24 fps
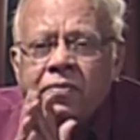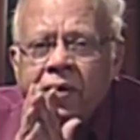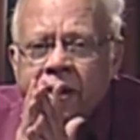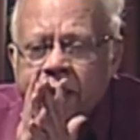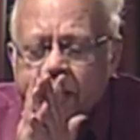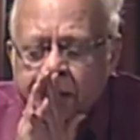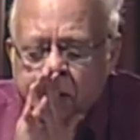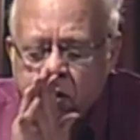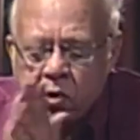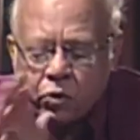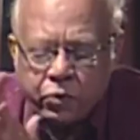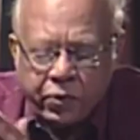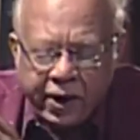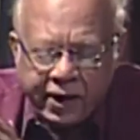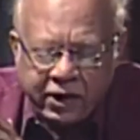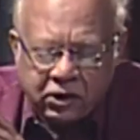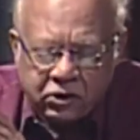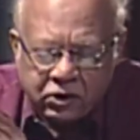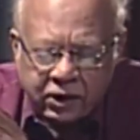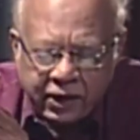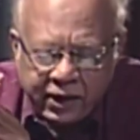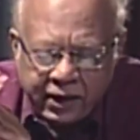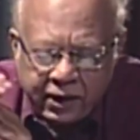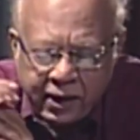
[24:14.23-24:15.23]
very
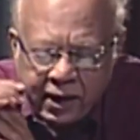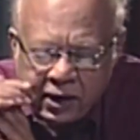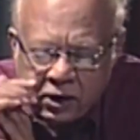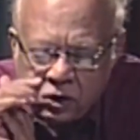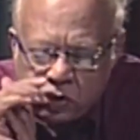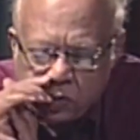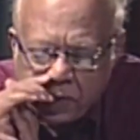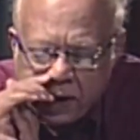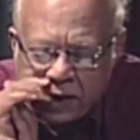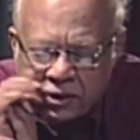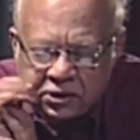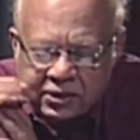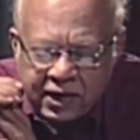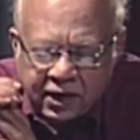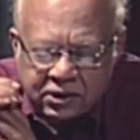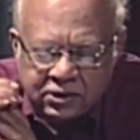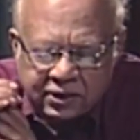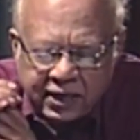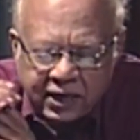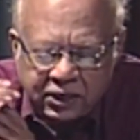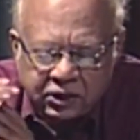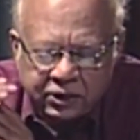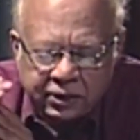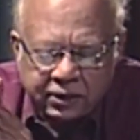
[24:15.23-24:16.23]
quickly, in quick
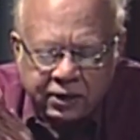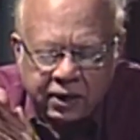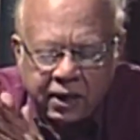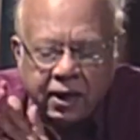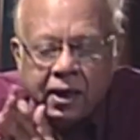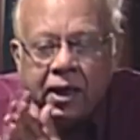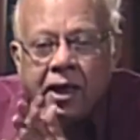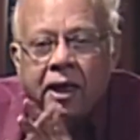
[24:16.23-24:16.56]
succession.